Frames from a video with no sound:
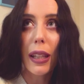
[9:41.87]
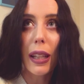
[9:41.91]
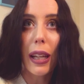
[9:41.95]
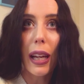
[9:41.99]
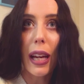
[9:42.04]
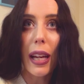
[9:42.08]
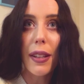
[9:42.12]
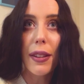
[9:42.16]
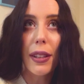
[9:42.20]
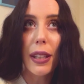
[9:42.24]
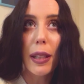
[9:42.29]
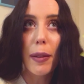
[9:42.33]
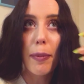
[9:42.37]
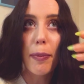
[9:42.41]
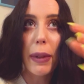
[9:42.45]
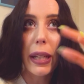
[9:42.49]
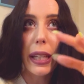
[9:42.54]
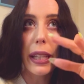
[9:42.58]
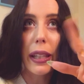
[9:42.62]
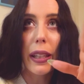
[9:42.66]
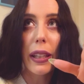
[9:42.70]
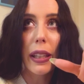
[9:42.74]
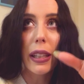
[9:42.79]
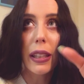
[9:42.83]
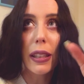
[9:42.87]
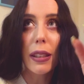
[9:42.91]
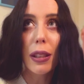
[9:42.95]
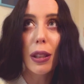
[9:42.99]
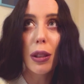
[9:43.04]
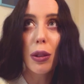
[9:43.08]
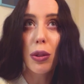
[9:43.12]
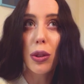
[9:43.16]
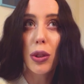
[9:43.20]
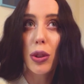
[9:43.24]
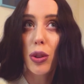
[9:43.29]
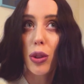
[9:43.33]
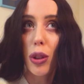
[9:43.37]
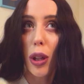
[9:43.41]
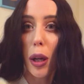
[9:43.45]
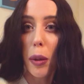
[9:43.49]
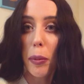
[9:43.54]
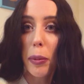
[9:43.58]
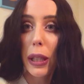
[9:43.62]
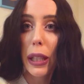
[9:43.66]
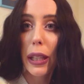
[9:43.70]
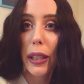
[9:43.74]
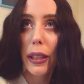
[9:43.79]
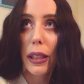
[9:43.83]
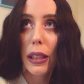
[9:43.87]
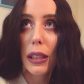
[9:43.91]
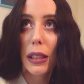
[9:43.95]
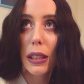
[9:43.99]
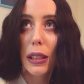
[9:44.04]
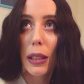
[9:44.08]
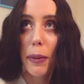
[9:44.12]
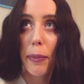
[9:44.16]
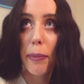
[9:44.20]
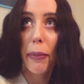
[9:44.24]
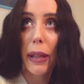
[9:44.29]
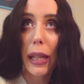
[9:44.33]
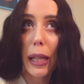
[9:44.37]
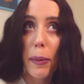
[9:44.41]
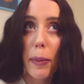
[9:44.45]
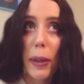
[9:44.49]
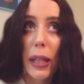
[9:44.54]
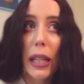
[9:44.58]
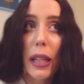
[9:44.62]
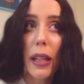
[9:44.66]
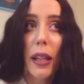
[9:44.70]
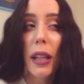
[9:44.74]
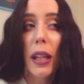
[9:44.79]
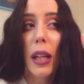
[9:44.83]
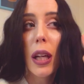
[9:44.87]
and then making like little strawberries, maybe.